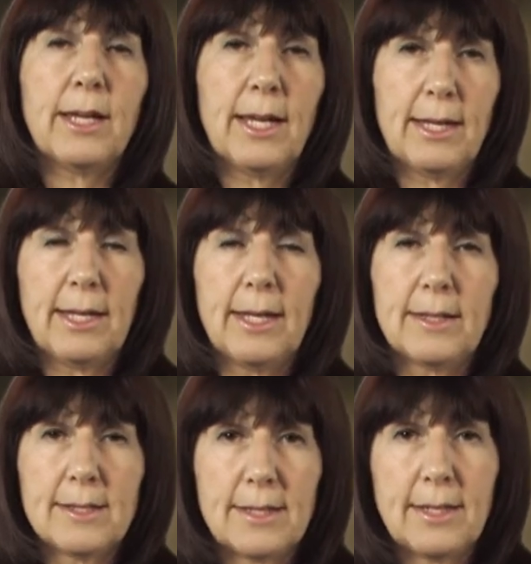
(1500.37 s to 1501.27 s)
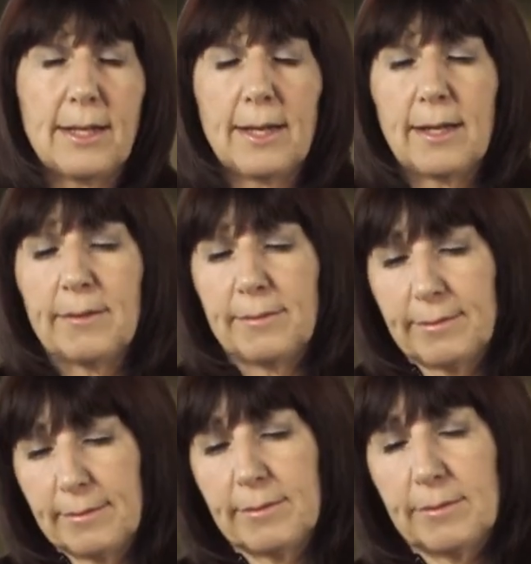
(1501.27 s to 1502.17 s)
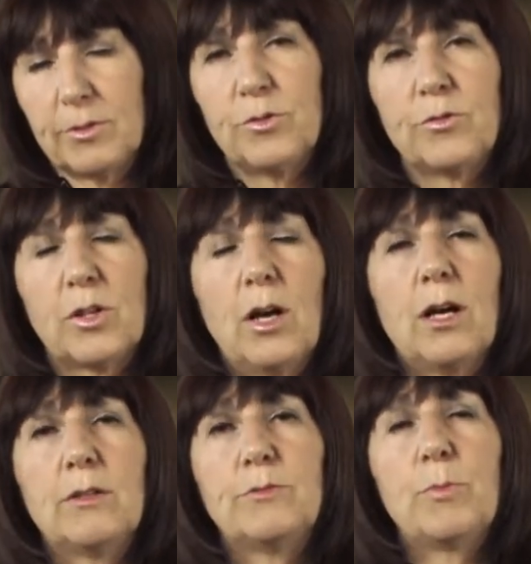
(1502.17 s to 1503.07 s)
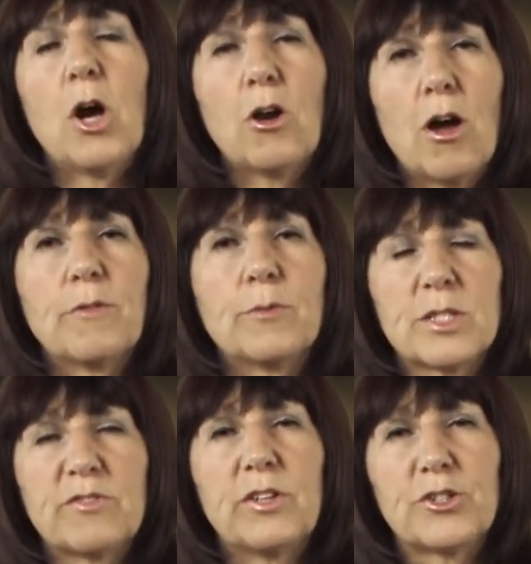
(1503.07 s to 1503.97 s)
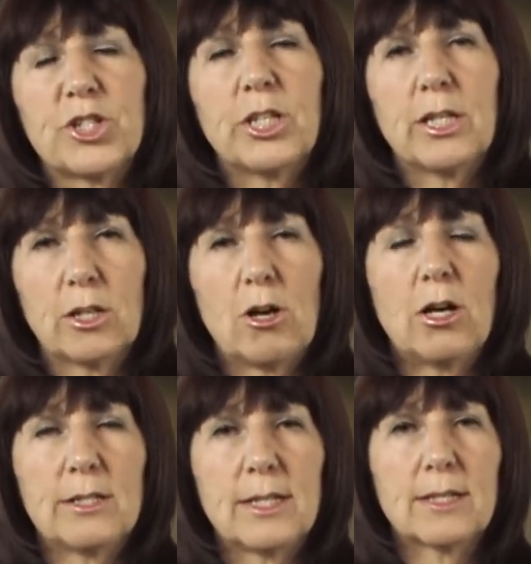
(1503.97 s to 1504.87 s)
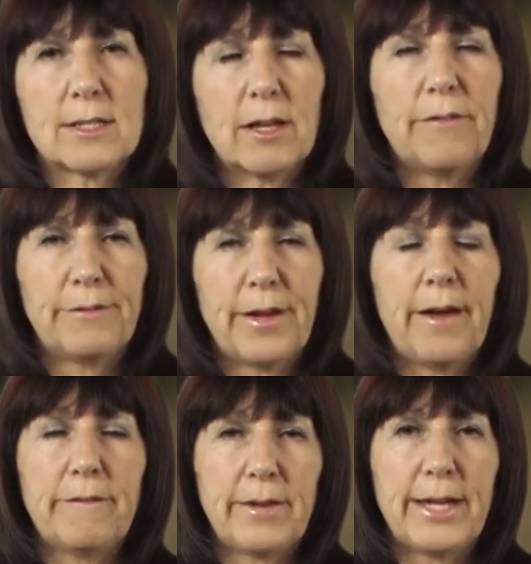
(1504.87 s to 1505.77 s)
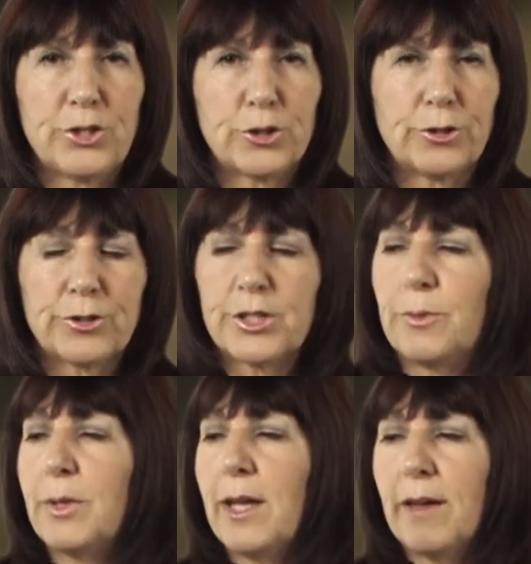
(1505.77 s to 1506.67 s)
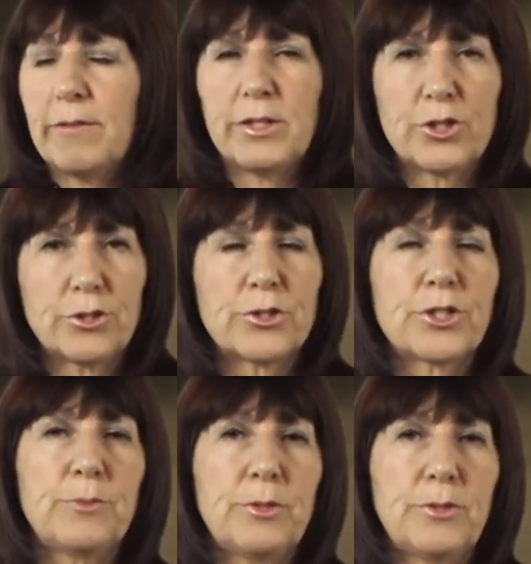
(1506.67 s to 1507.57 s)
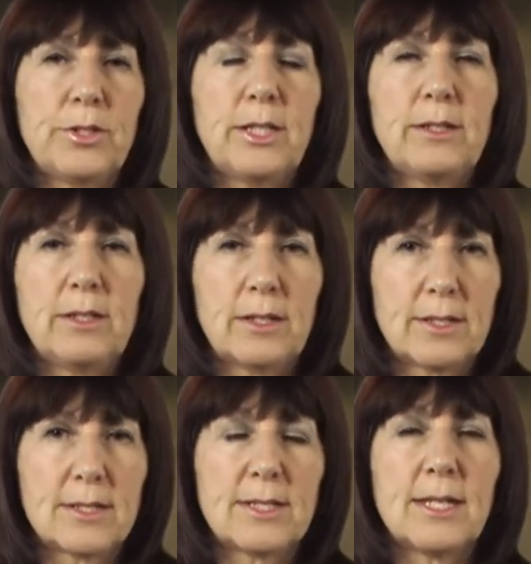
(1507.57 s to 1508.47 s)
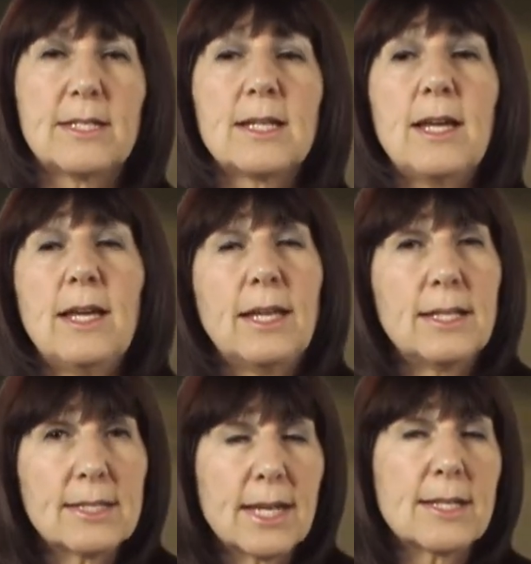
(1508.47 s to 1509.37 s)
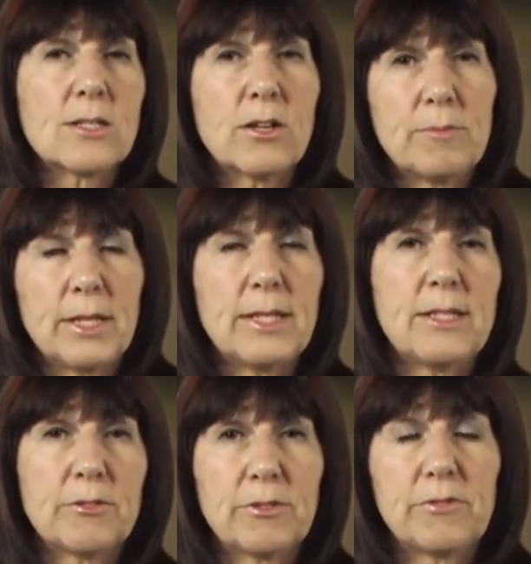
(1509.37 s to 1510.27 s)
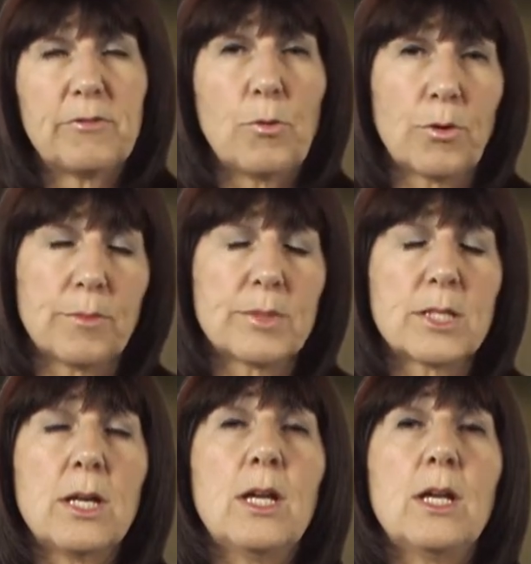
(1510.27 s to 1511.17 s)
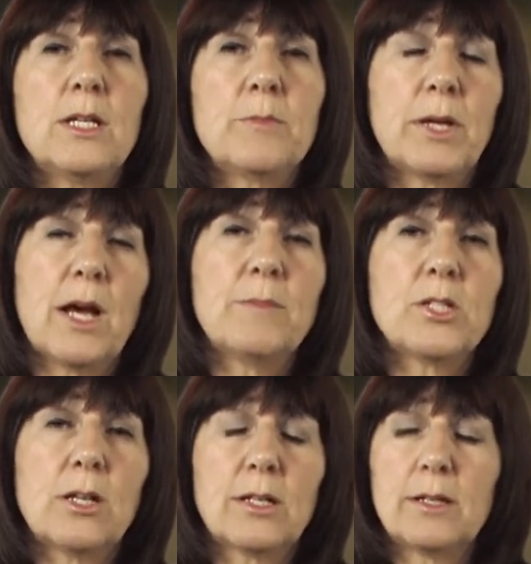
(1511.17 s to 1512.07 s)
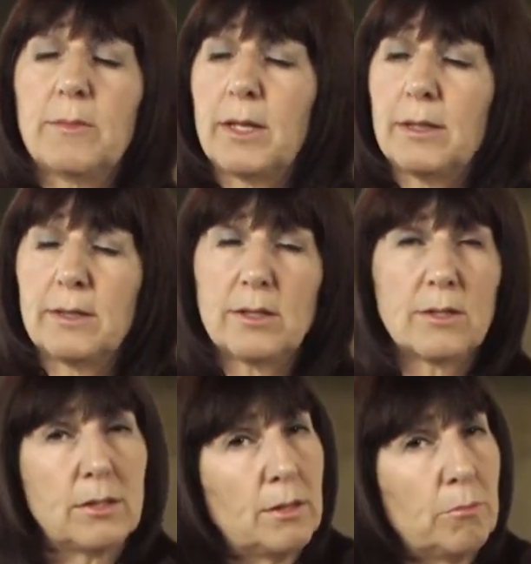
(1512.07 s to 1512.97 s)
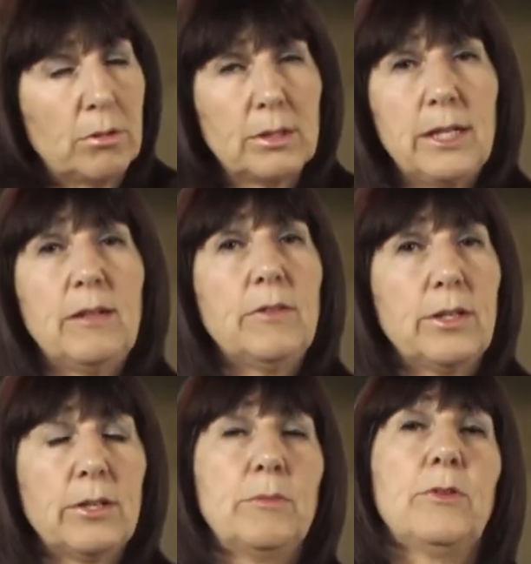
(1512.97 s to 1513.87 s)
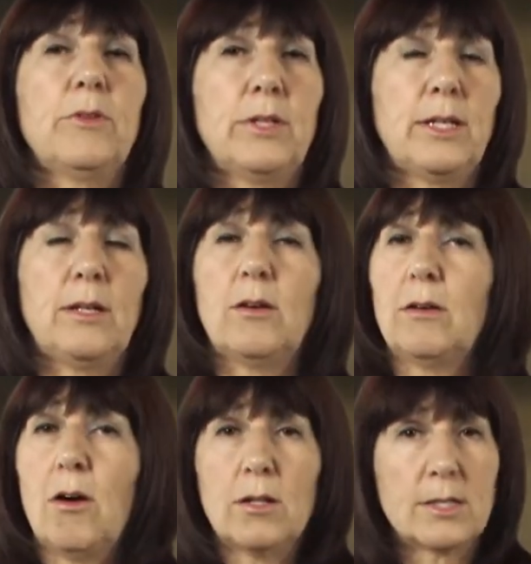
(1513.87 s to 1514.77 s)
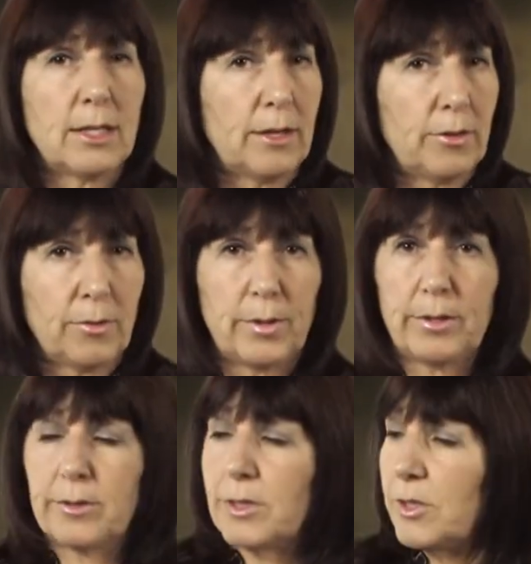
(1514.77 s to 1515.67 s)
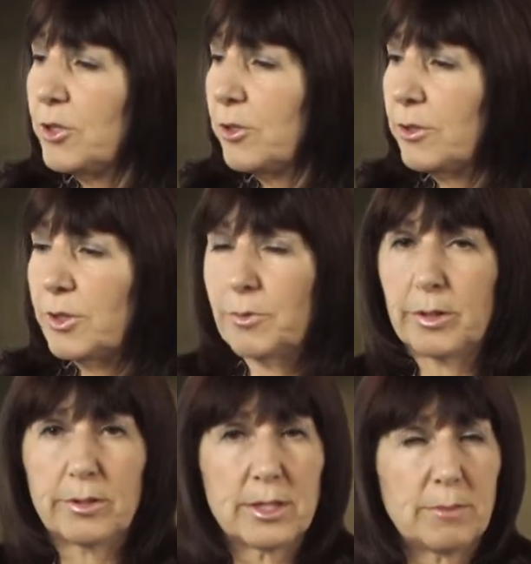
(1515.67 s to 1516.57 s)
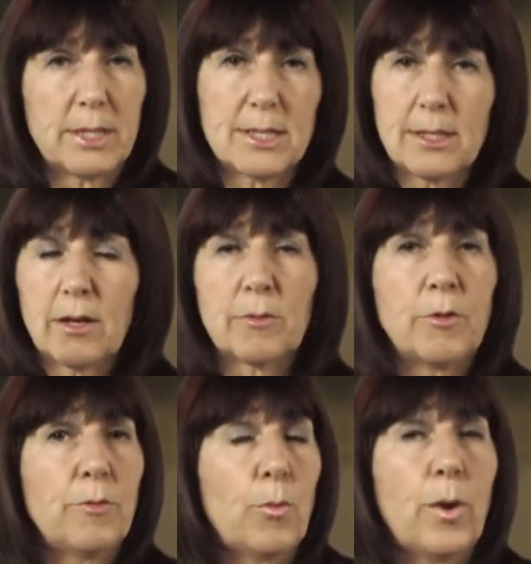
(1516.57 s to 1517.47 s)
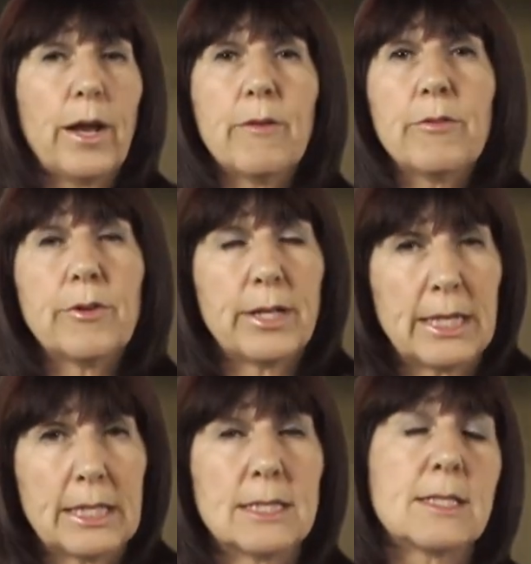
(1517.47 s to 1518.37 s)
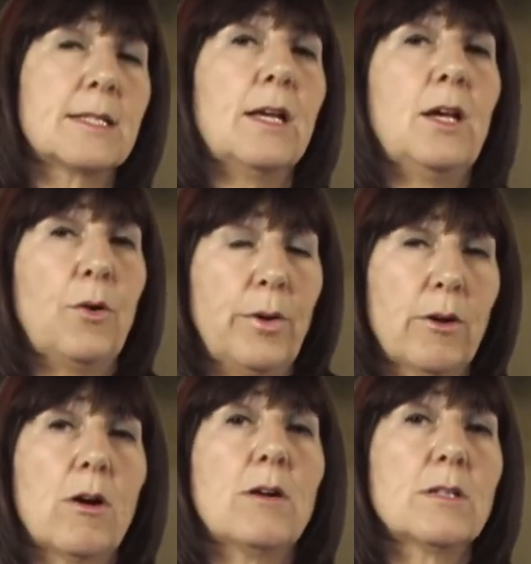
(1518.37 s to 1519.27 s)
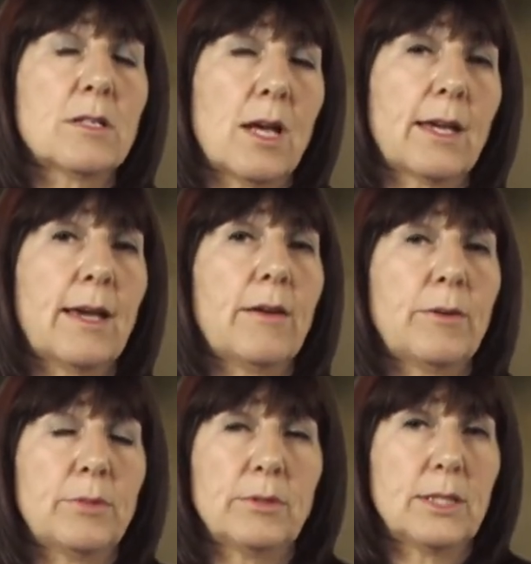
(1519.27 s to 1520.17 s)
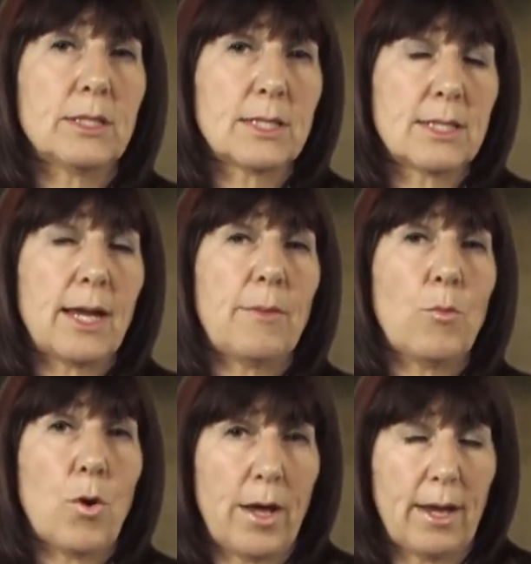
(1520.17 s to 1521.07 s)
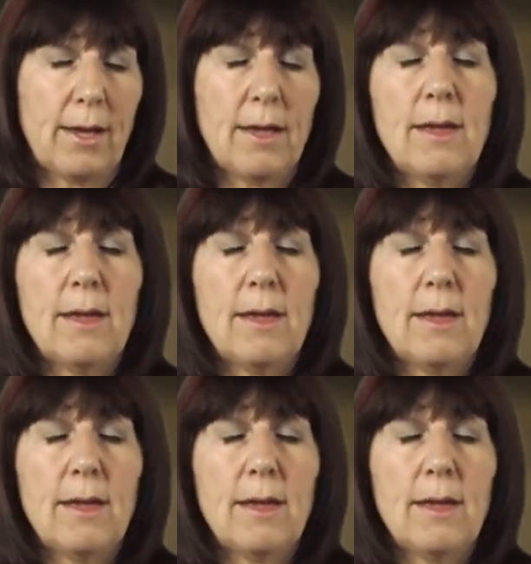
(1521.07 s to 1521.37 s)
any entity. Bonhoeffer was functioning in the context of a church, and we have a church community in the United States. It takes on many different forms, but I'm talking about the believing community altogether, whether it's a church, whether it's a Messianic movement, whatever it is, we are all accountable in the same way.